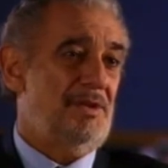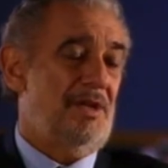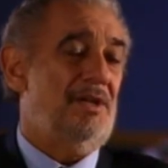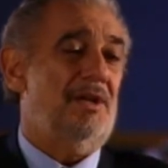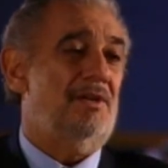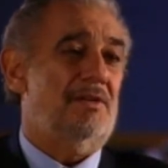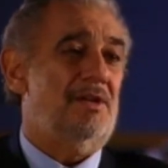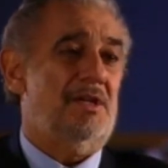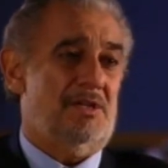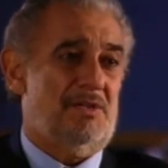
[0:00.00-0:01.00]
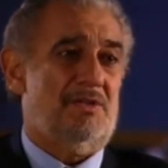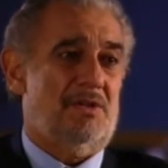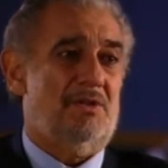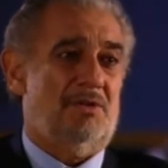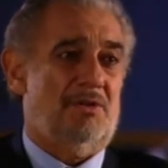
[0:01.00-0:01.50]
And I guess
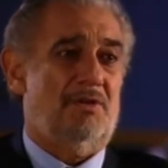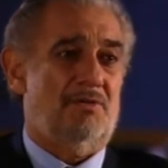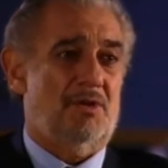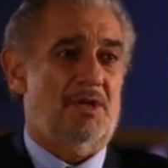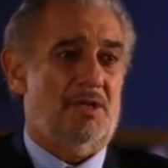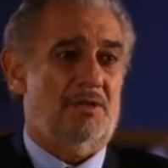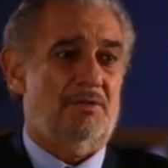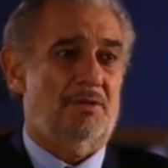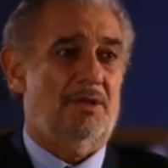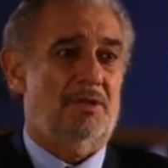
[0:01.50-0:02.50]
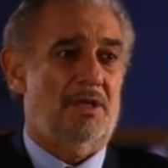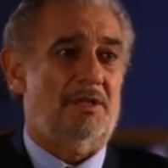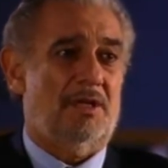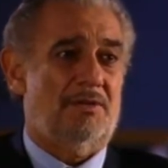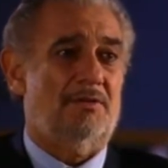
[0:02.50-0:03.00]
that if you are a
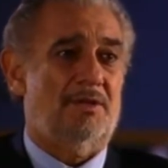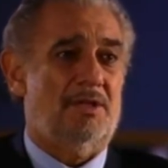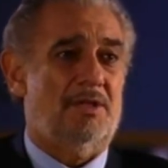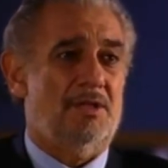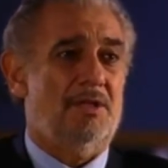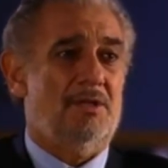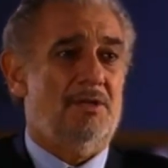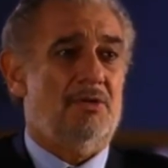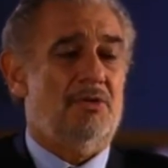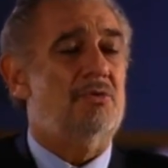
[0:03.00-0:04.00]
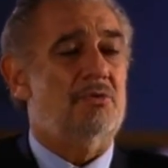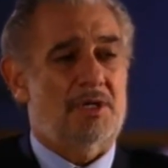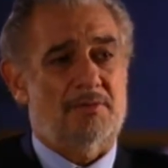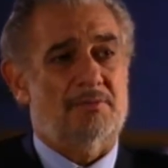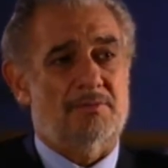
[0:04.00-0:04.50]
Catholic, you
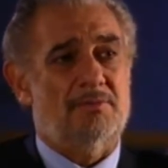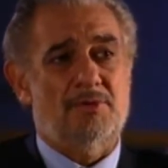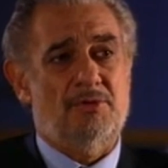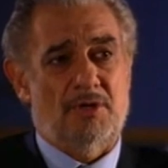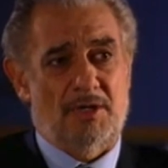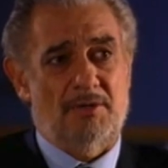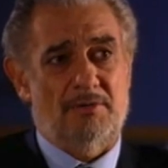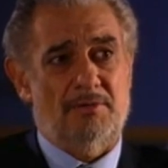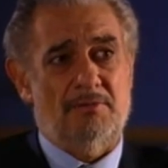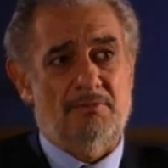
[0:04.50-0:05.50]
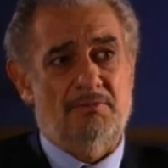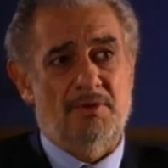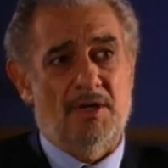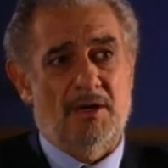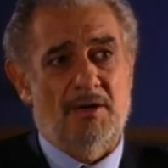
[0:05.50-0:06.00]
are
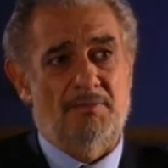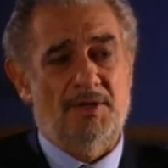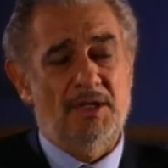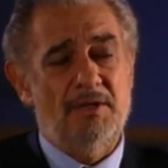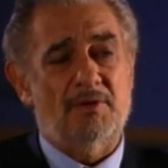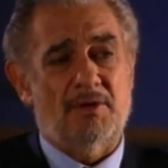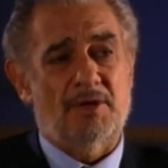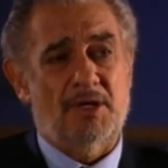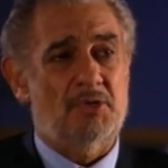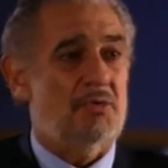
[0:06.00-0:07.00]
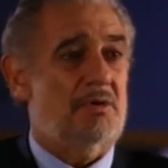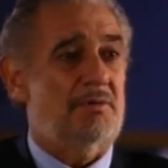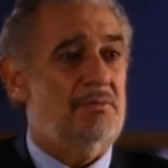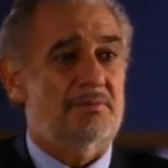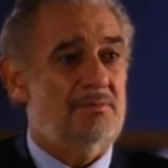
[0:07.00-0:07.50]
a believer, and you
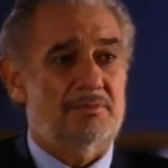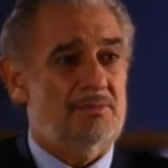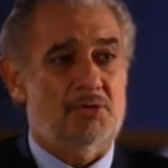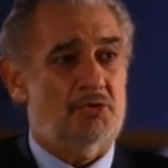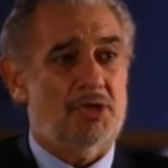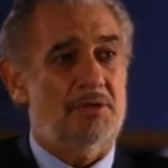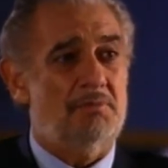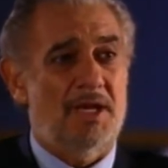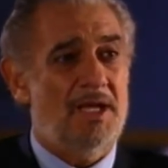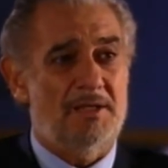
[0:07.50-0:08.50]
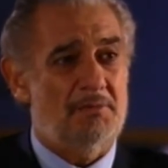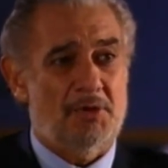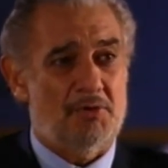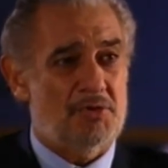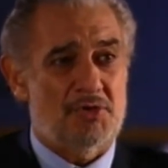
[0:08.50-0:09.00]
are totally blind
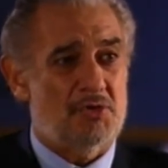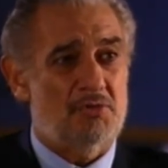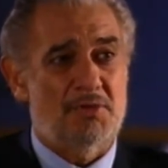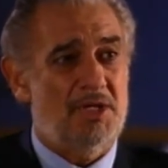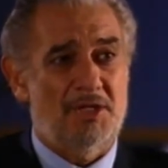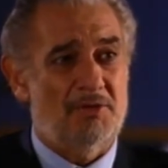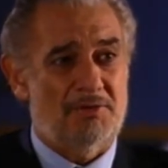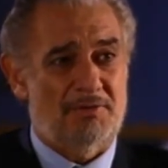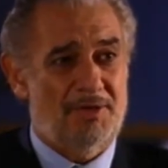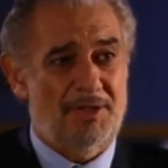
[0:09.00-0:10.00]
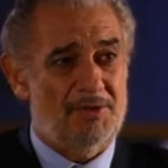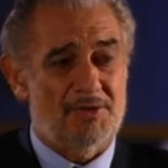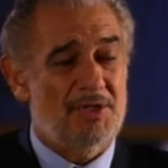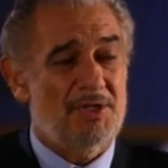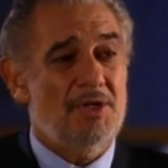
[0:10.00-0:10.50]
because in so many of the
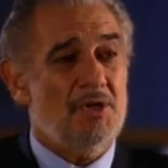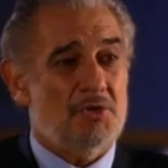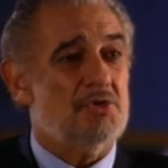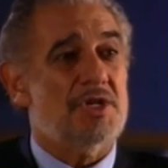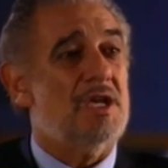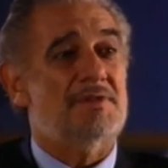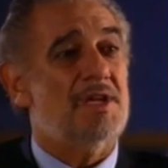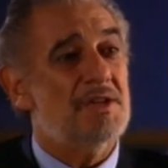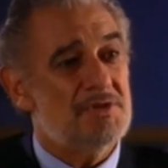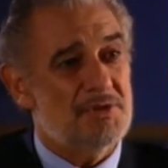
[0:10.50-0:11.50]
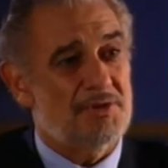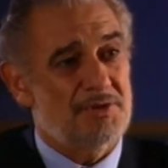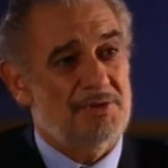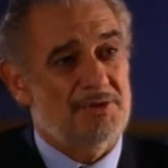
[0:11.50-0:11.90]
things doesn't have an answer.